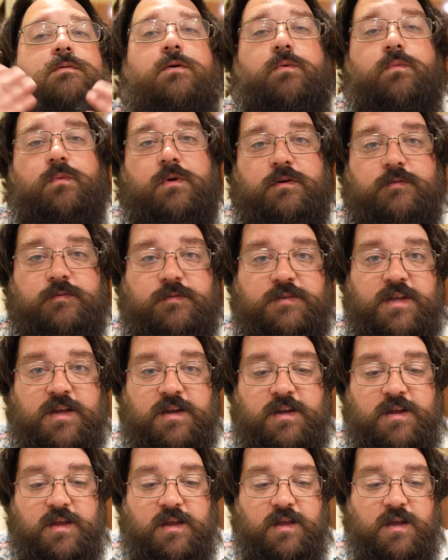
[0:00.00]
Wonderful day
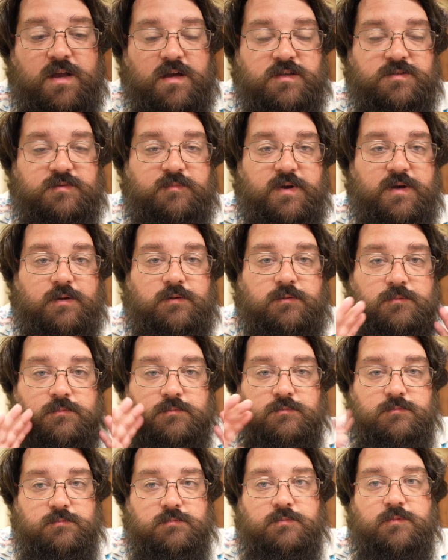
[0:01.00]
today in Cozumel.
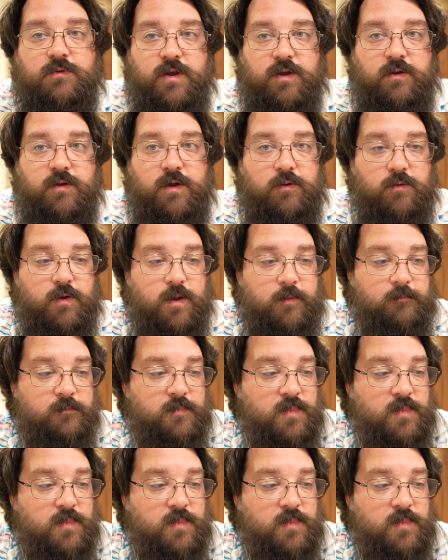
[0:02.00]
Great.